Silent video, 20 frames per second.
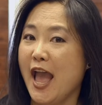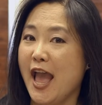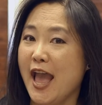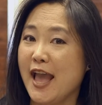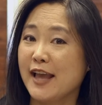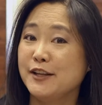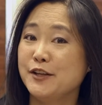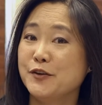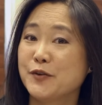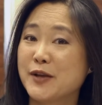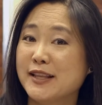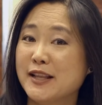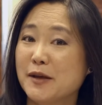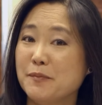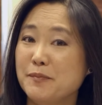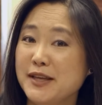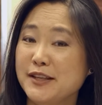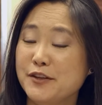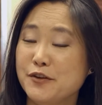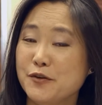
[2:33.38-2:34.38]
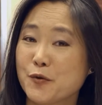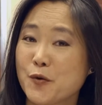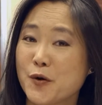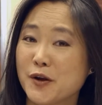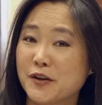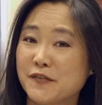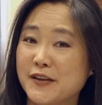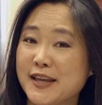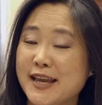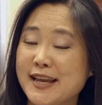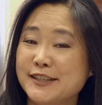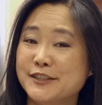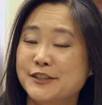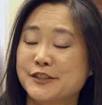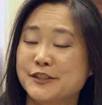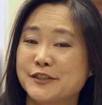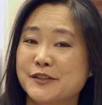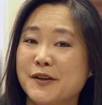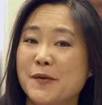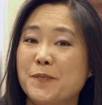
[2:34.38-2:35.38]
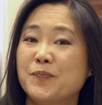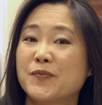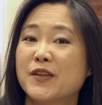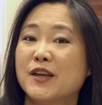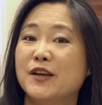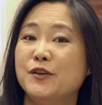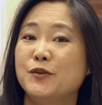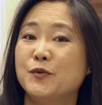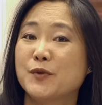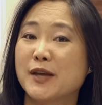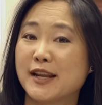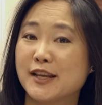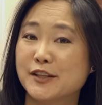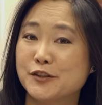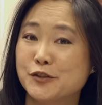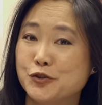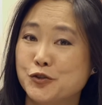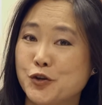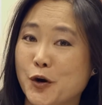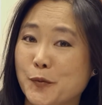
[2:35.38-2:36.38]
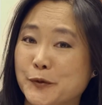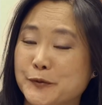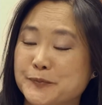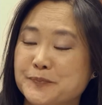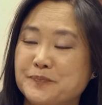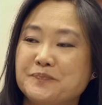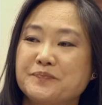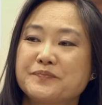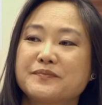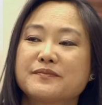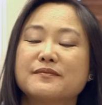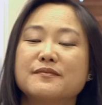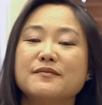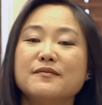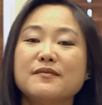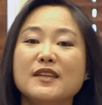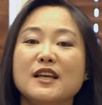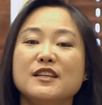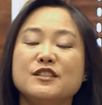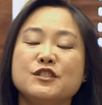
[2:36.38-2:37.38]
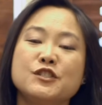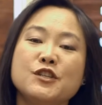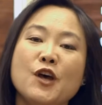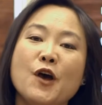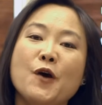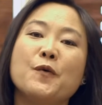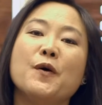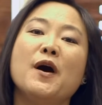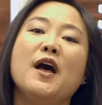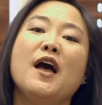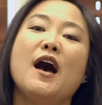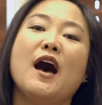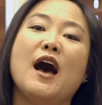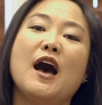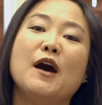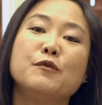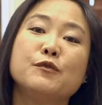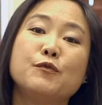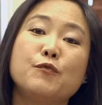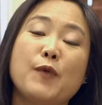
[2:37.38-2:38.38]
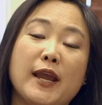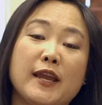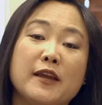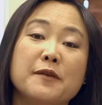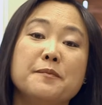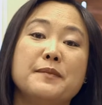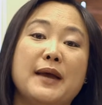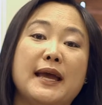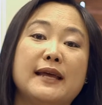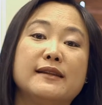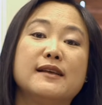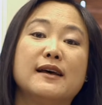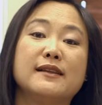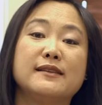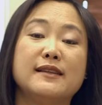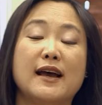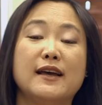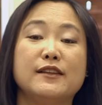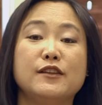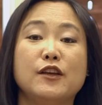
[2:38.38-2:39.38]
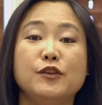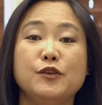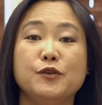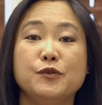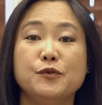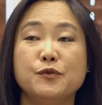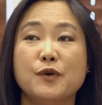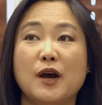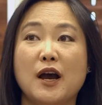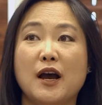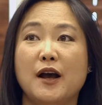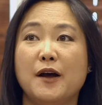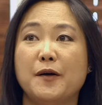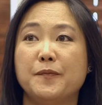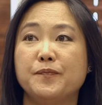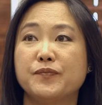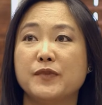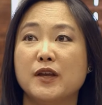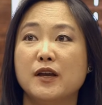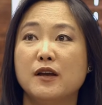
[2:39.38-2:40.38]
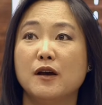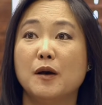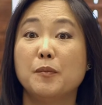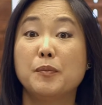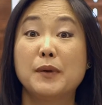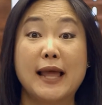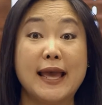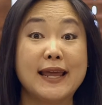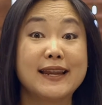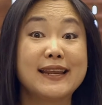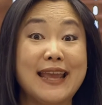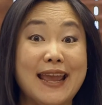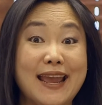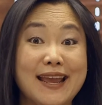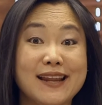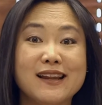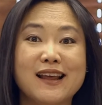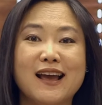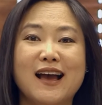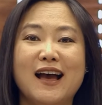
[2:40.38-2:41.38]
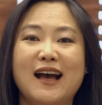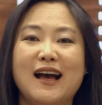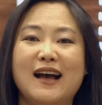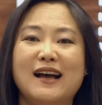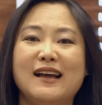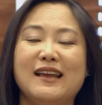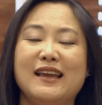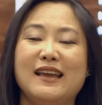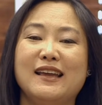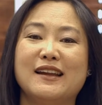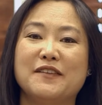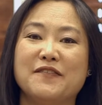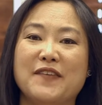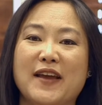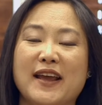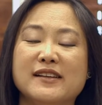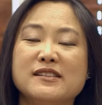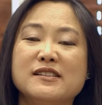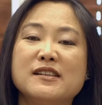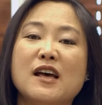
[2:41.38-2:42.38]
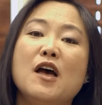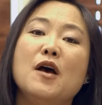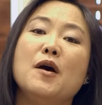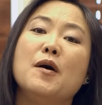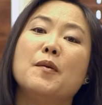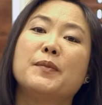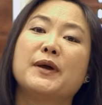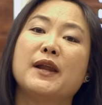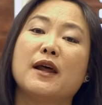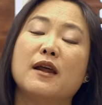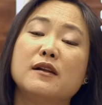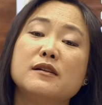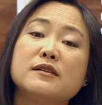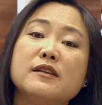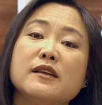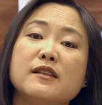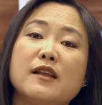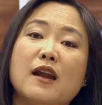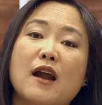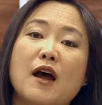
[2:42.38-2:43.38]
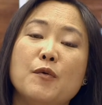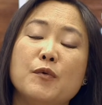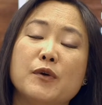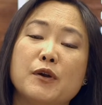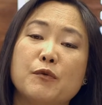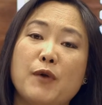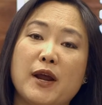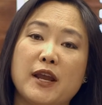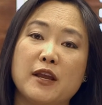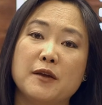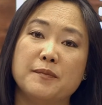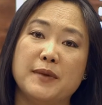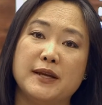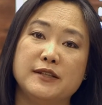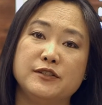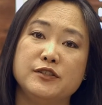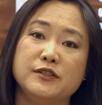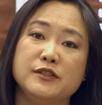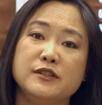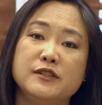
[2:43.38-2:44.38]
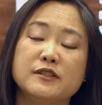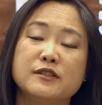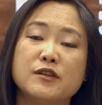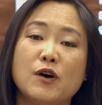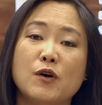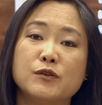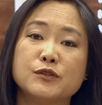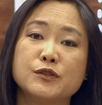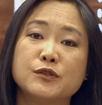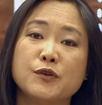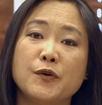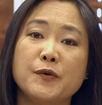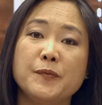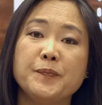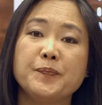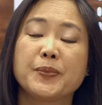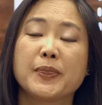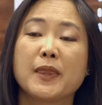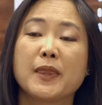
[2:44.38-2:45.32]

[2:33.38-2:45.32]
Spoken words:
and you cannot meet your qualification, you're getting into trouble. So I would recommend that you plan again in advance. But I don't think that I want to recommend you this also.